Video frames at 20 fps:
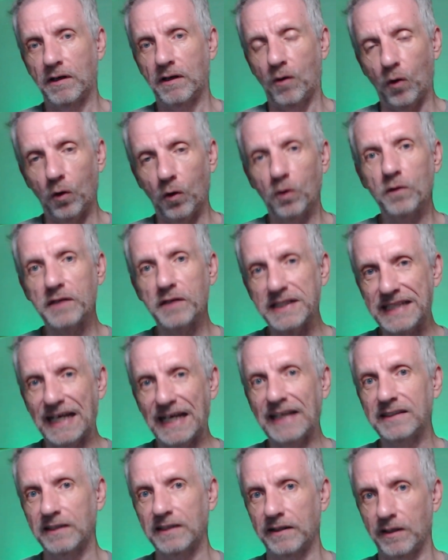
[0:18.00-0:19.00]
all the
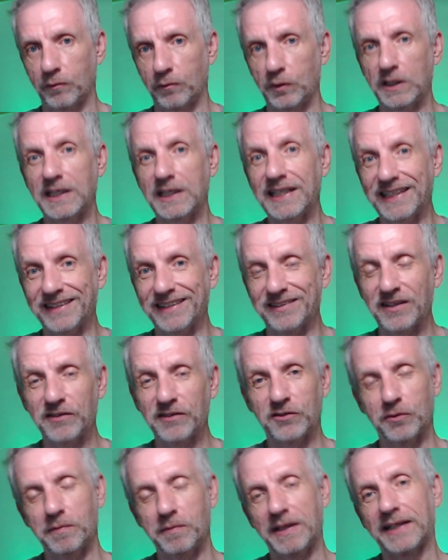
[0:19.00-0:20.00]
data that we need
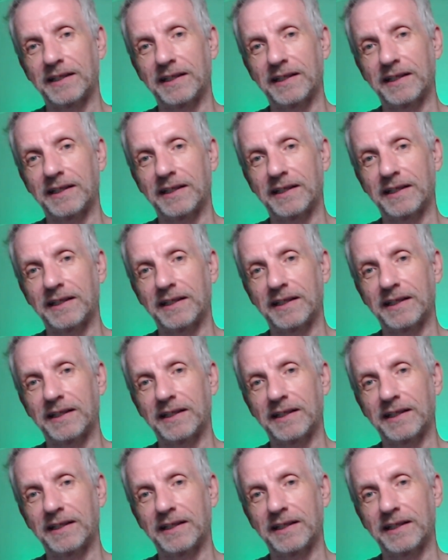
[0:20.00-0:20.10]
to make